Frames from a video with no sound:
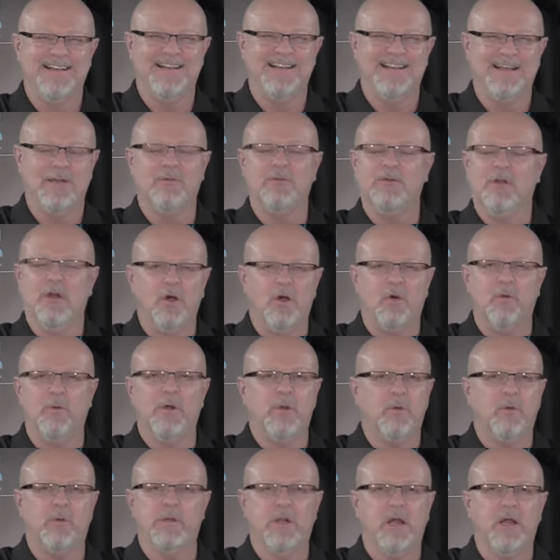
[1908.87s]
And no,
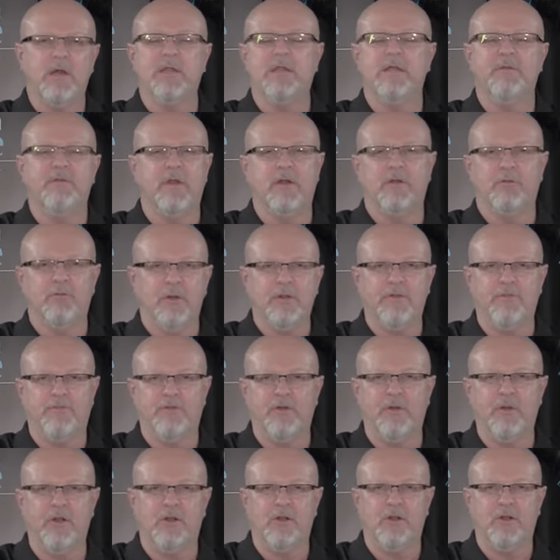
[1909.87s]
we will not give you a
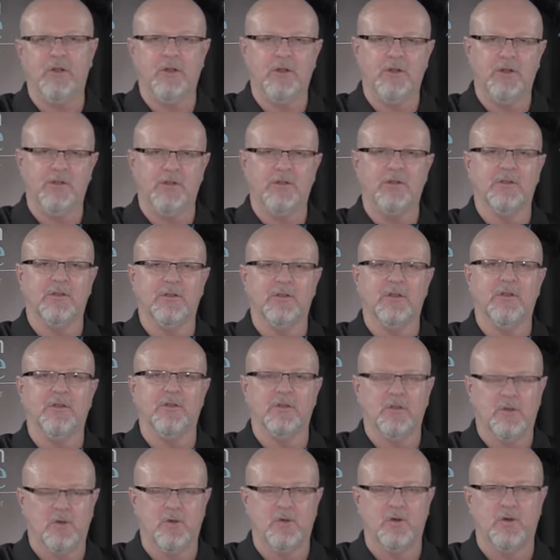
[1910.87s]
refund on
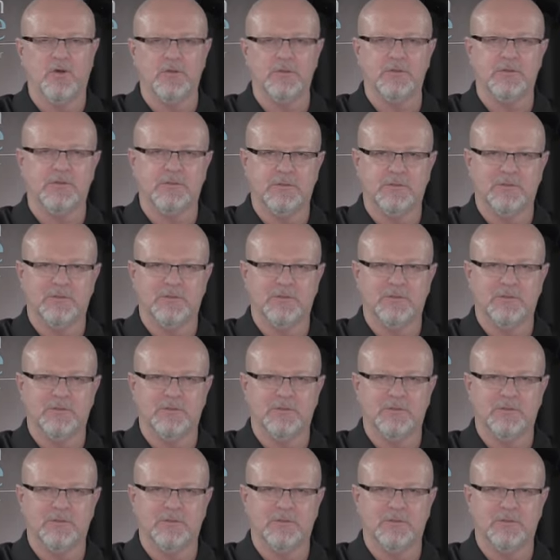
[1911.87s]
the course.